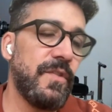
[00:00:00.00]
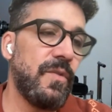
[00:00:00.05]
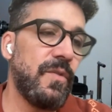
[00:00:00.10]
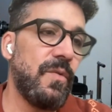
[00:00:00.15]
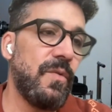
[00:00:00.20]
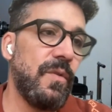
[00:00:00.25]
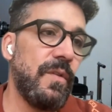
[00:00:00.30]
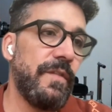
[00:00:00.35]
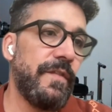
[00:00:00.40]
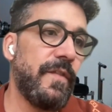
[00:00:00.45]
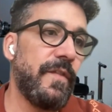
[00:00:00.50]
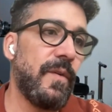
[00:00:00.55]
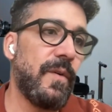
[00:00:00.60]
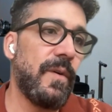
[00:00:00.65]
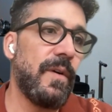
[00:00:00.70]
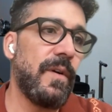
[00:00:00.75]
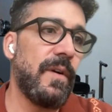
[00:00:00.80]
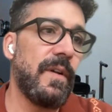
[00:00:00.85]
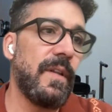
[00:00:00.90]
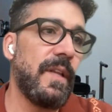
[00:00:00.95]
from the school
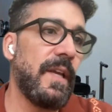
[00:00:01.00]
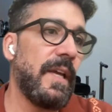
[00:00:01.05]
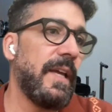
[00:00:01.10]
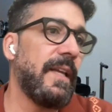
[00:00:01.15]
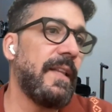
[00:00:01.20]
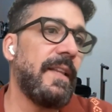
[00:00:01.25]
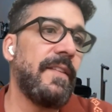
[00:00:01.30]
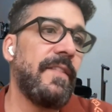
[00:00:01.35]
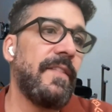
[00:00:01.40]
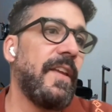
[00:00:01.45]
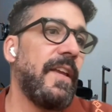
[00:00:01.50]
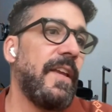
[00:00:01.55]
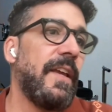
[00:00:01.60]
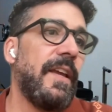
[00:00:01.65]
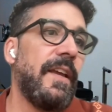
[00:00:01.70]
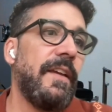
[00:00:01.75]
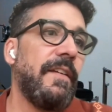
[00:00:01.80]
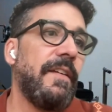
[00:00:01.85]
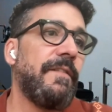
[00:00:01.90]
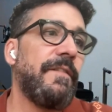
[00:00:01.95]
for like let's
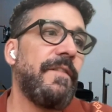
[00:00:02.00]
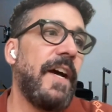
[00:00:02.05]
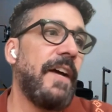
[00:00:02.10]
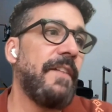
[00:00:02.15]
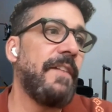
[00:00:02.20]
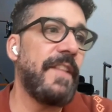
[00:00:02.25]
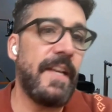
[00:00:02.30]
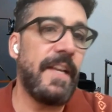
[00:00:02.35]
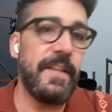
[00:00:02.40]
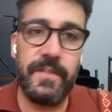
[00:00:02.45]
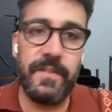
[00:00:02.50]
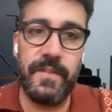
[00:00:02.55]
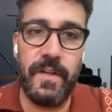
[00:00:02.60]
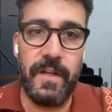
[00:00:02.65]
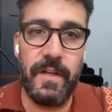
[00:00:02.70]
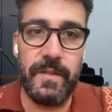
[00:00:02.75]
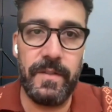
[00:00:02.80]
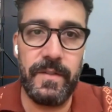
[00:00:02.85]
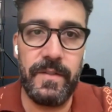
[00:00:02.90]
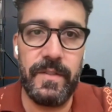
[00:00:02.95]
say five thousand um,
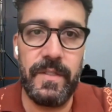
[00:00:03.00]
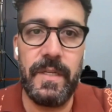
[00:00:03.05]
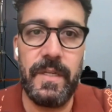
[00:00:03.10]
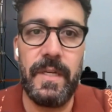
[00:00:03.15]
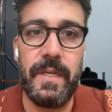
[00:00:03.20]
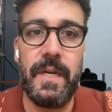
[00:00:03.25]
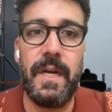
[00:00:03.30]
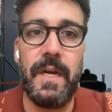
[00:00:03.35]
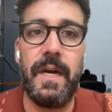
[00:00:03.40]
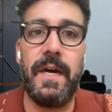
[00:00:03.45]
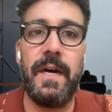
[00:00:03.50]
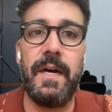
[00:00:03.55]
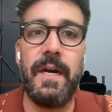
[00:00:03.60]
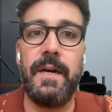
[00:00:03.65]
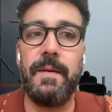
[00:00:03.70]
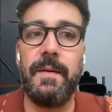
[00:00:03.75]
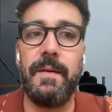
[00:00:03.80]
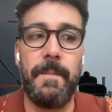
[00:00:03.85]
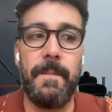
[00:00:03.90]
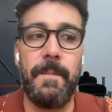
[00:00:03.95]
dollars
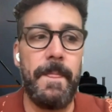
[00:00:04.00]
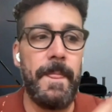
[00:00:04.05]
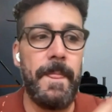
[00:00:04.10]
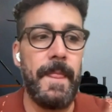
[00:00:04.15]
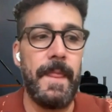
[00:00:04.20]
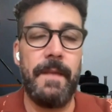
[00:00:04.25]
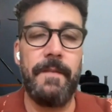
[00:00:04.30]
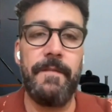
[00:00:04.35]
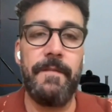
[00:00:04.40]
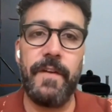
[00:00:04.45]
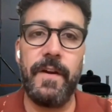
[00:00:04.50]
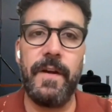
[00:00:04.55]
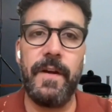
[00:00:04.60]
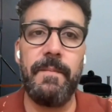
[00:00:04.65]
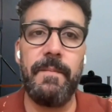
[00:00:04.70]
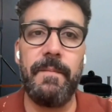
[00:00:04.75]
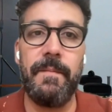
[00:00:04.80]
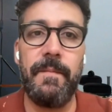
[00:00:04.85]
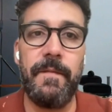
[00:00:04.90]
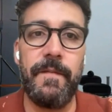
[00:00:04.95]

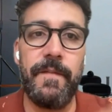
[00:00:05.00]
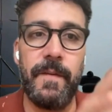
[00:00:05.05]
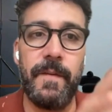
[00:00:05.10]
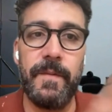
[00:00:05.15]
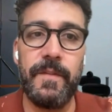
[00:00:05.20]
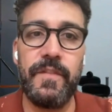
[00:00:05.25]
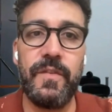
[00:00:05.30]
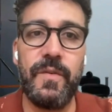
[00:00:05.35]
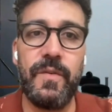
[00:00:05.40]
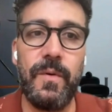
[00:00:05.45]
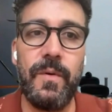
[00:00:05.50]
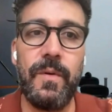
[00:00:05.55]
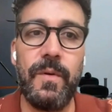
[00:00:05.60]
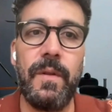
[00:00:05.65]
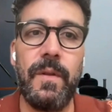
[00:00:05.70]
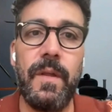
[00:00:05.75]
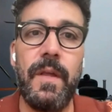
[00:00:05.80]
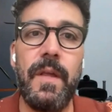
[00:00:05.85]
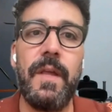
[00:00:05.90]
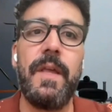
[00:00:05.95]
from from the
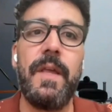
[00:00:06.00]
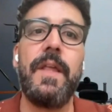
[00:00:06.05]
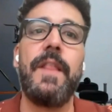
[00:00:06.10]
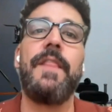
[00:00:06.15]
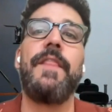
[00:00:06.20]
school,